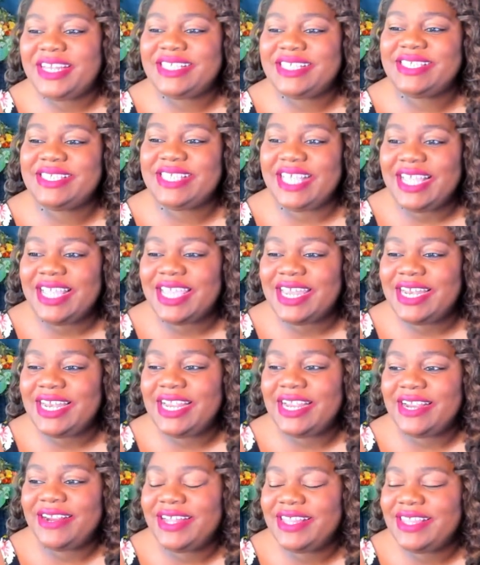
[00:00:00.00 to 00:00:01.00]
a sink in
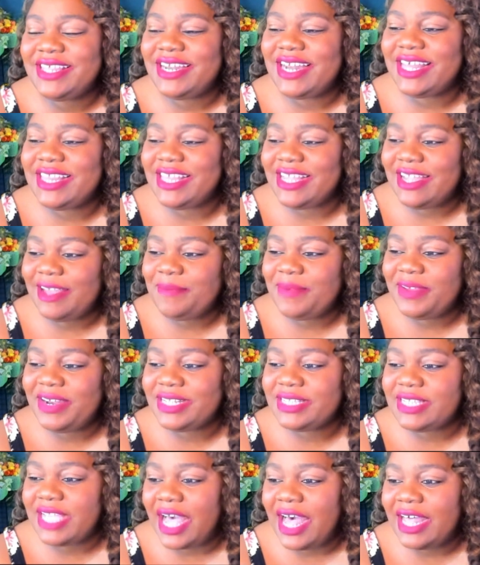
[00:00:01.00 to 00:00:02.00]
here, and then I think I put
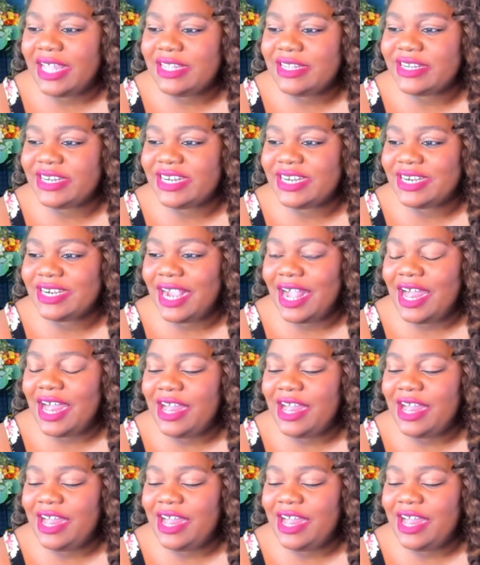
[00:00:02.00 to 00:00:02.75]
a toddler